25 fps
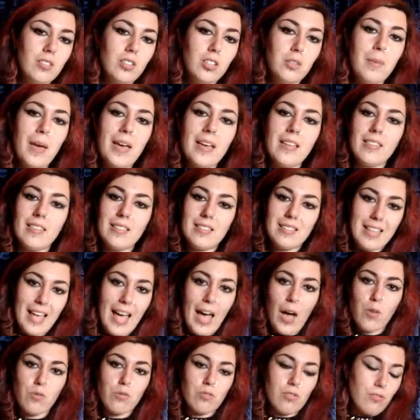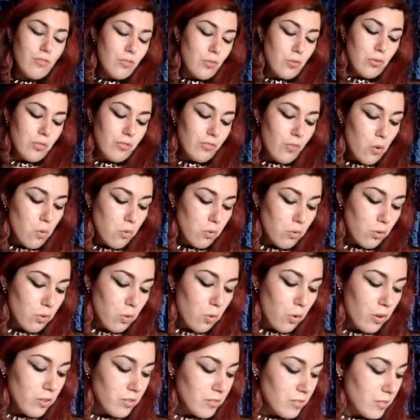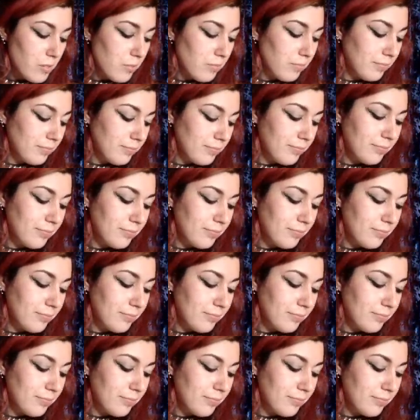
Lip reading: to make the sounds through the vocal cords.